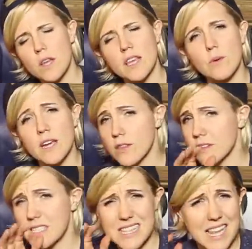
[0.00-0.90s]
really quick,
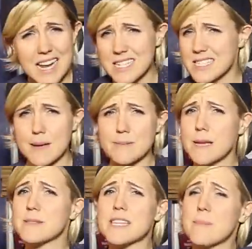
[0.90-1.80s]
there's a lot of steps
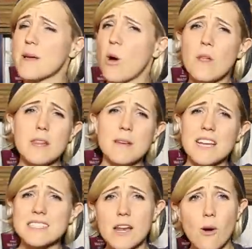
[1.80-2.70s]
I'm skipping only
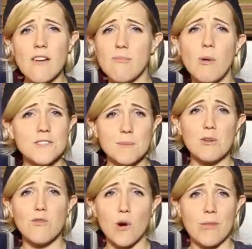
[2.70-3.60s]
because I don't have
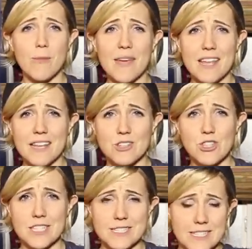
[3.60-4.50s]
multiple forms of baking
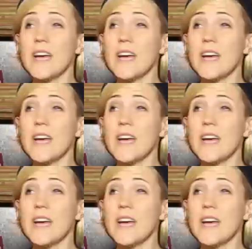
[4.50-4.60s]
sheets.